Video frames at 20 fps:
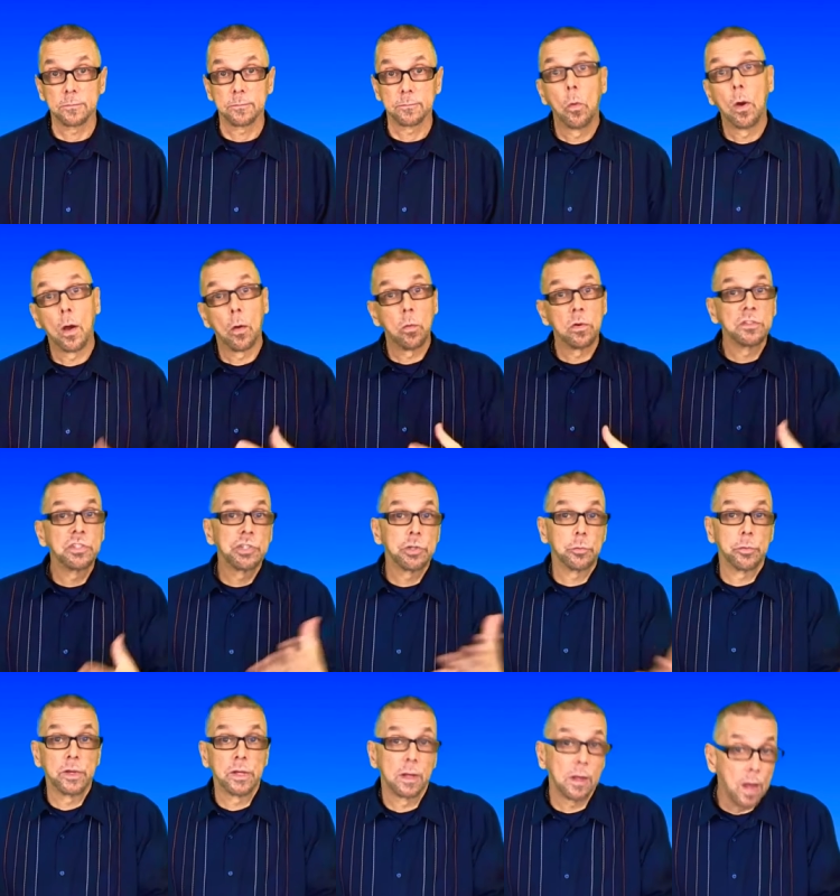Well, once you're
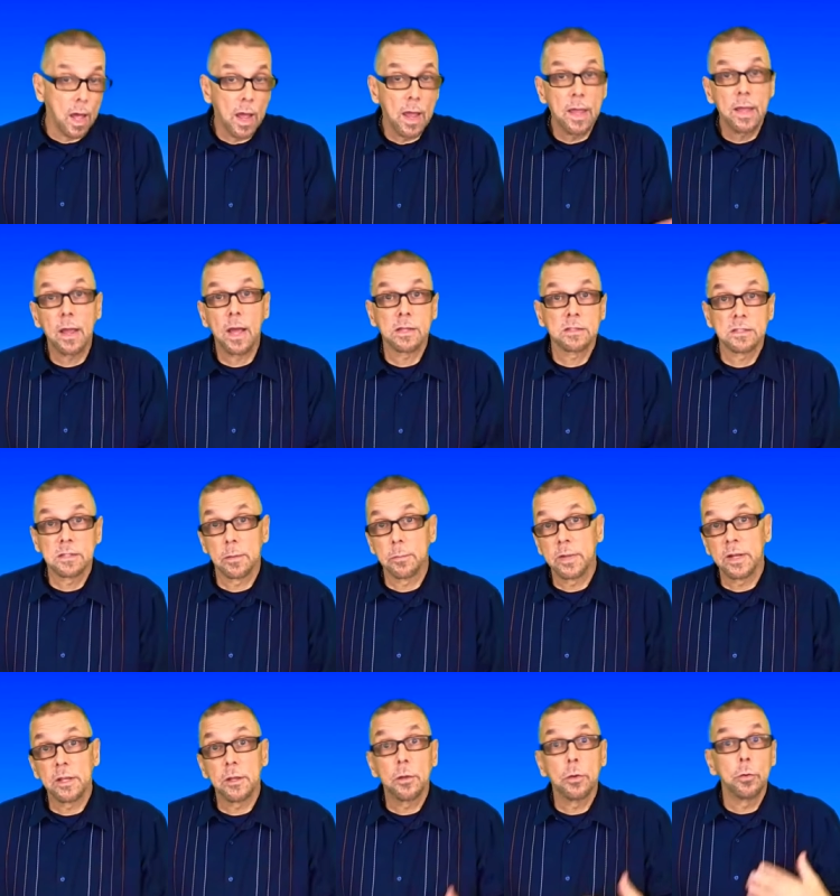relying on
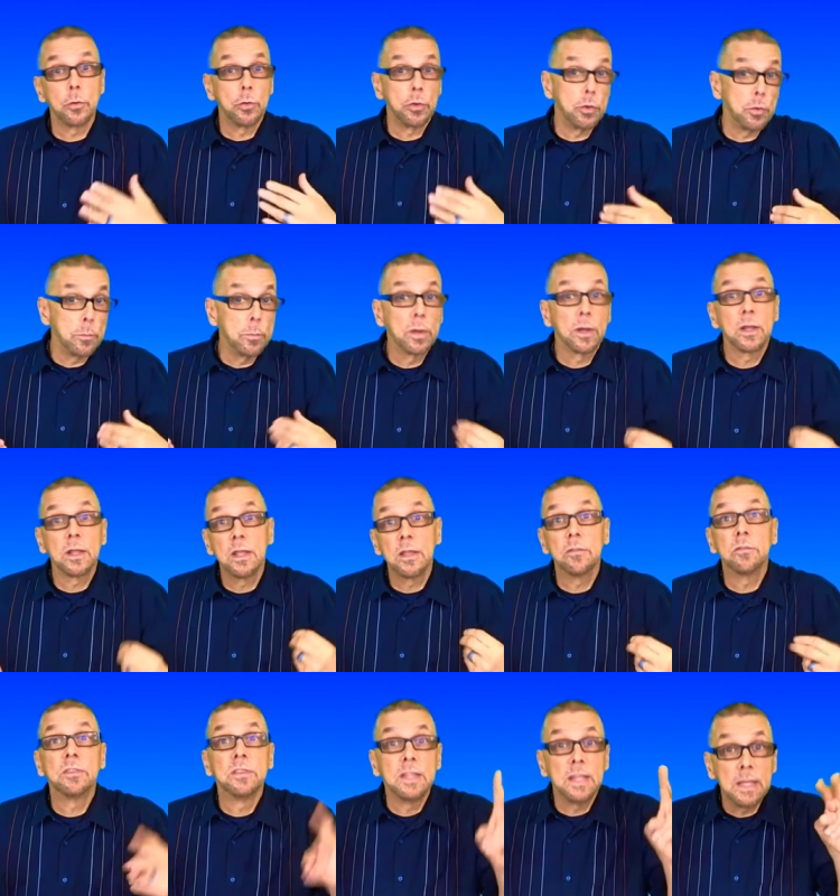somebody who you
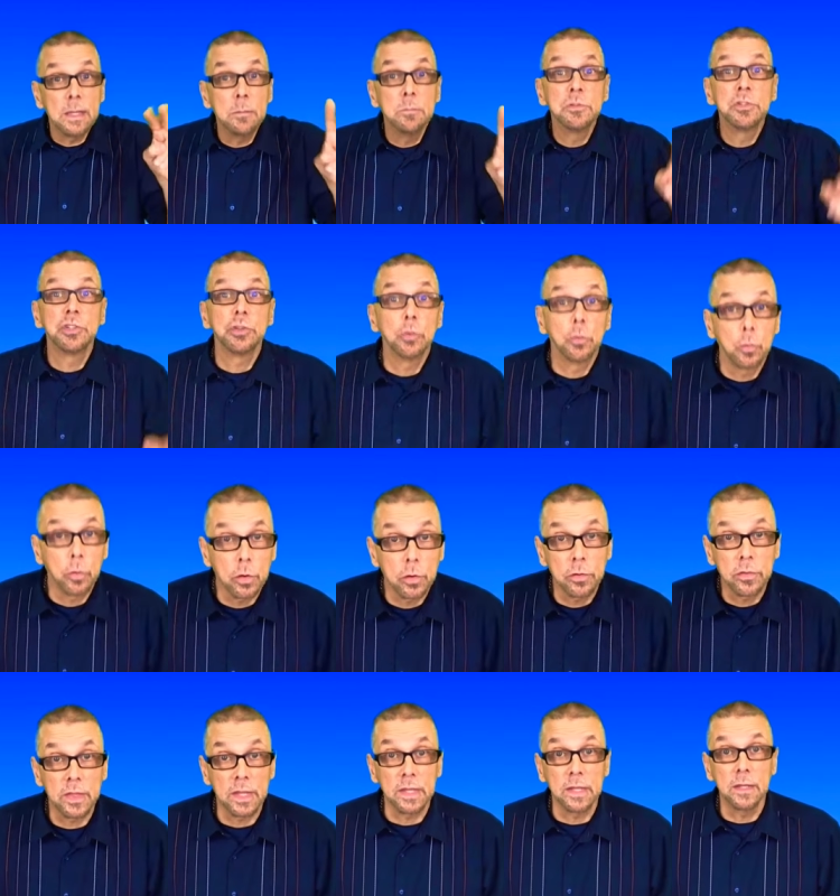believe deems you
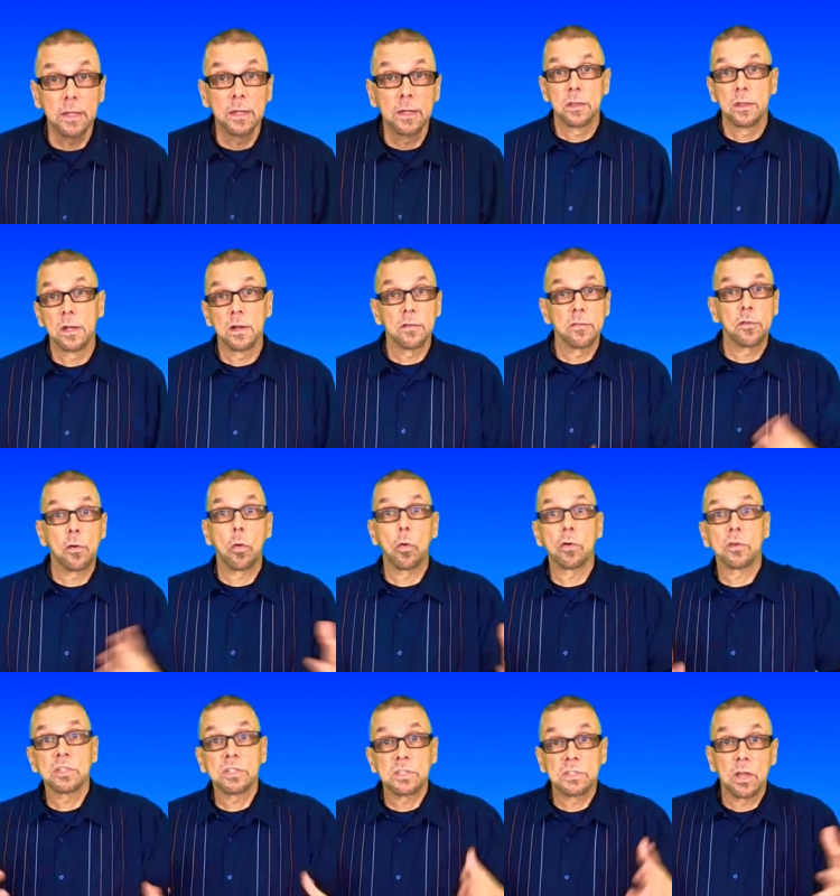worthy, then of
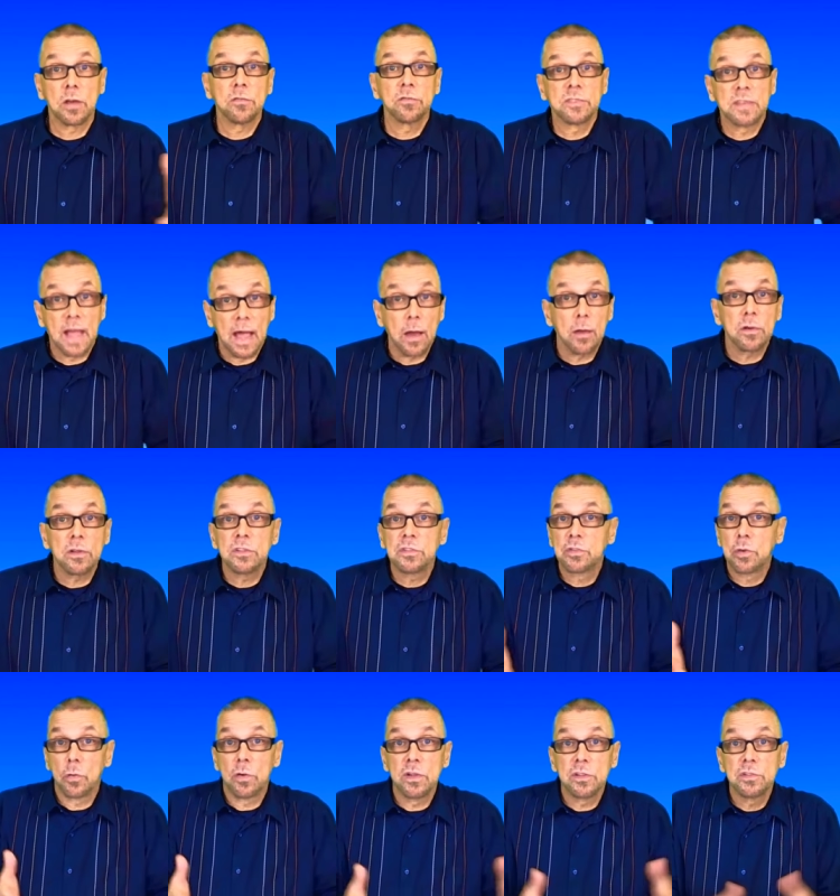course self-doubt is
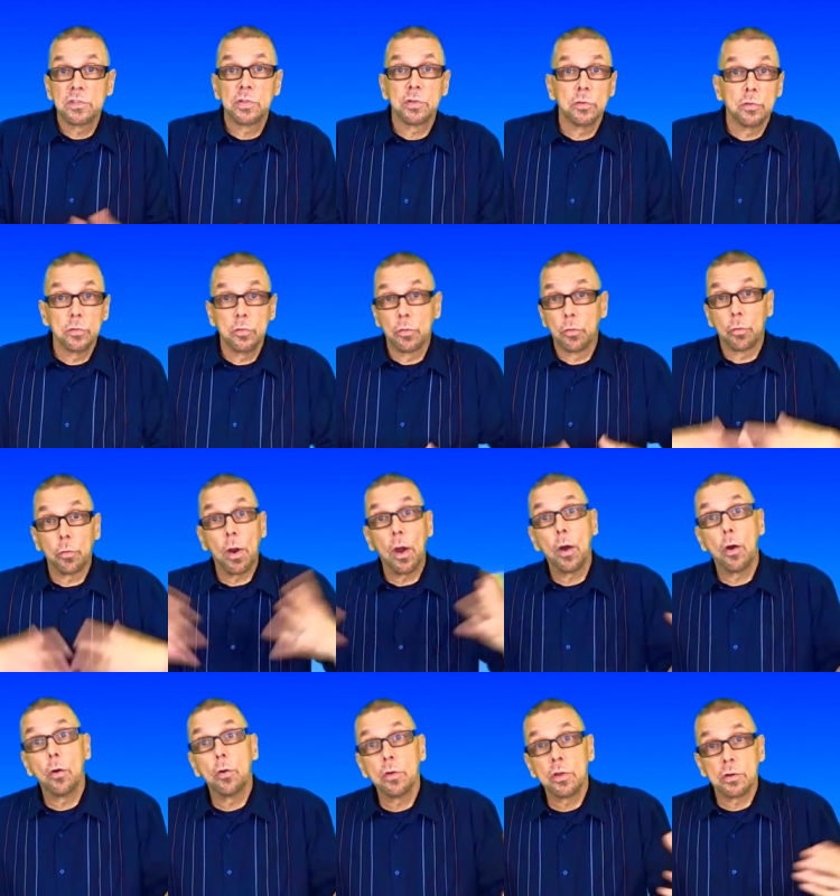going to
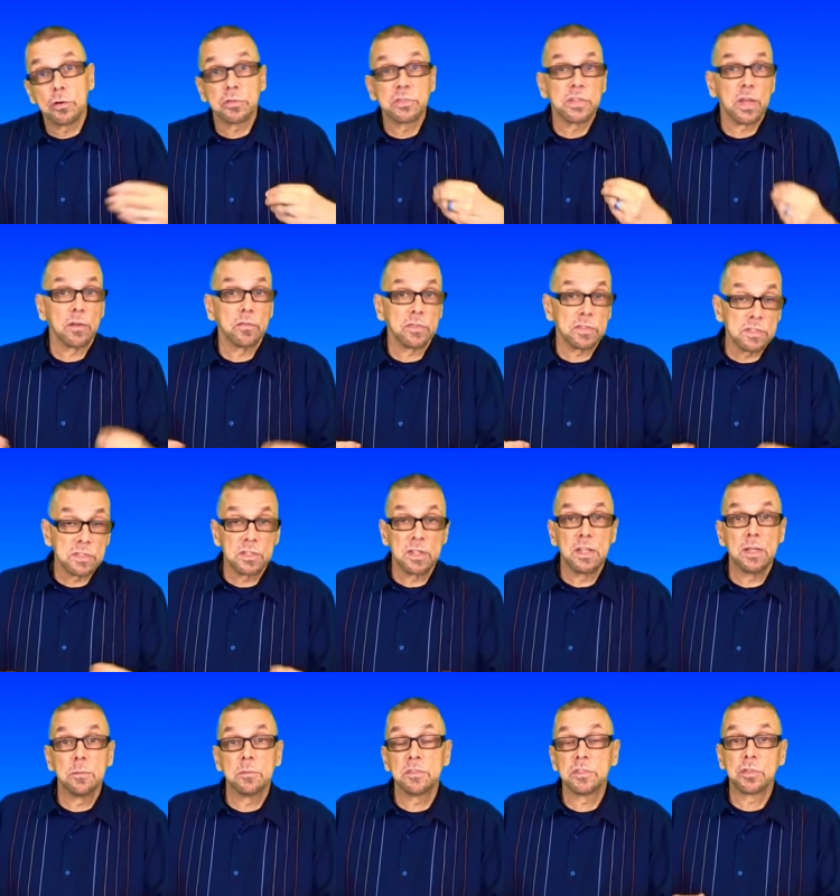grow, your
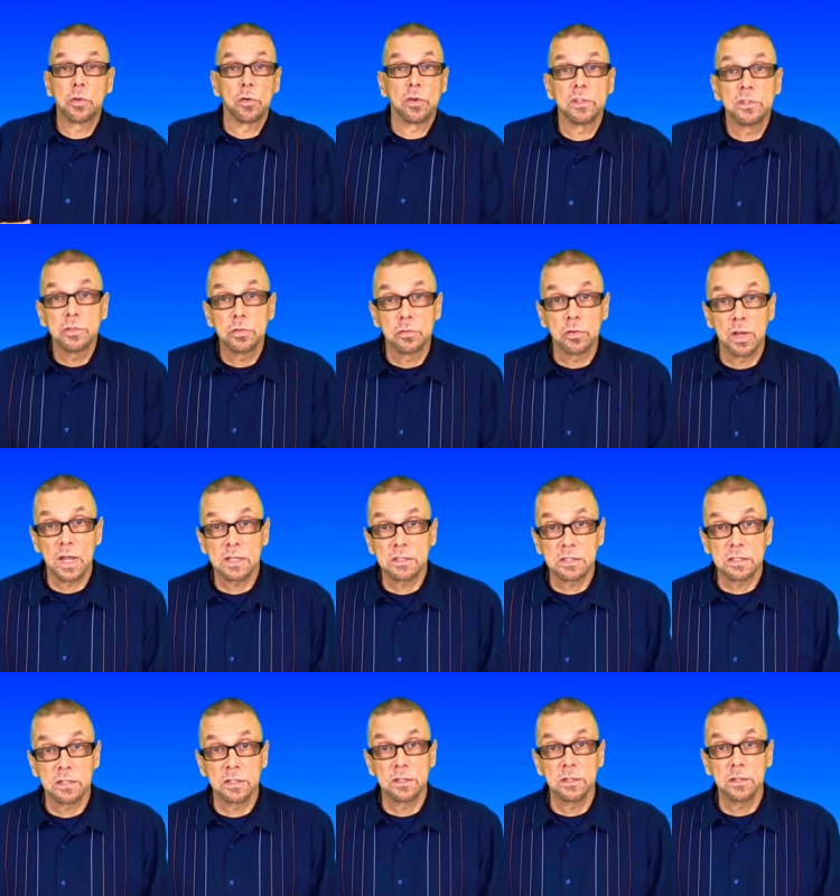self-esteem is going to
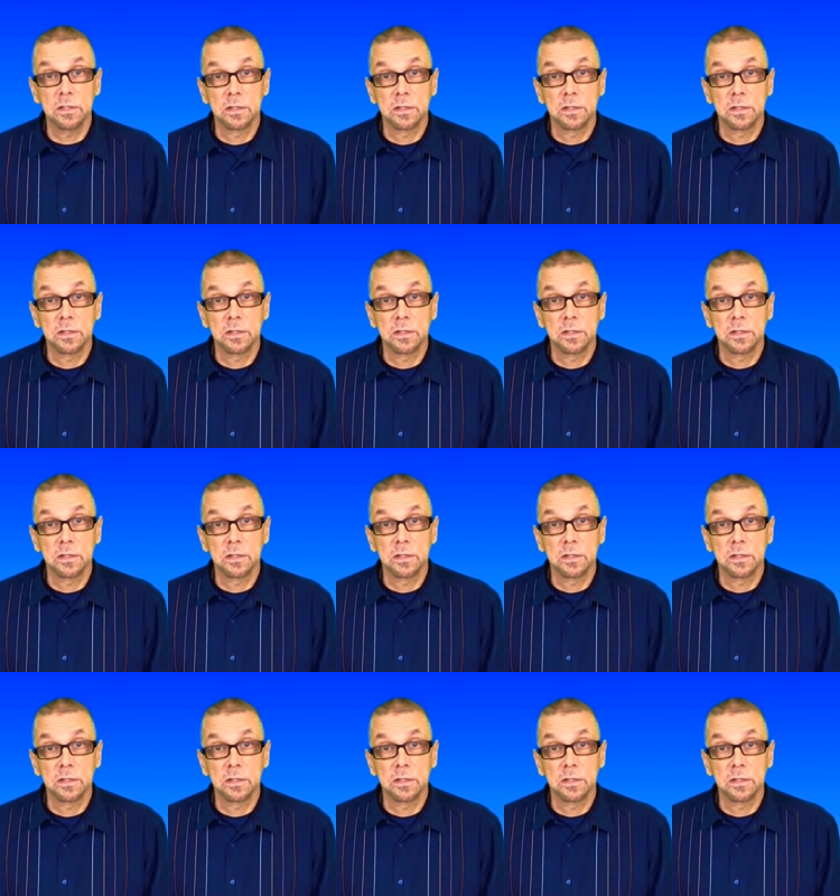lessen.